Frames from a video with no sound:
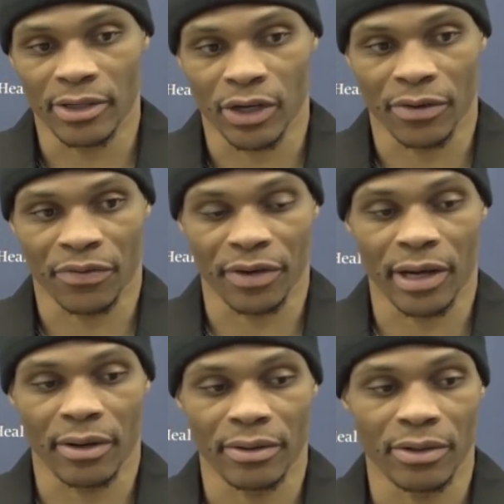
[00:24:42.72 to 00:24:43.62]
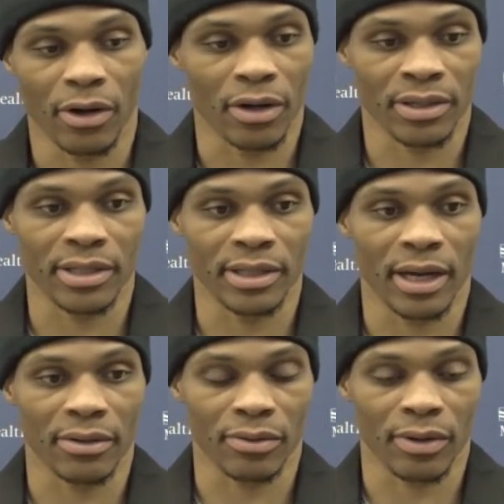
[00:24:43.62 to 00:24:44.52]
try to figure out, you know, our season
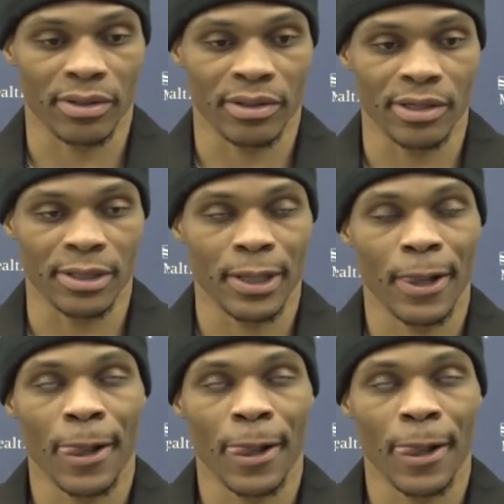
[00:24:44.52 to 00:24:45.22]
out throughout the season.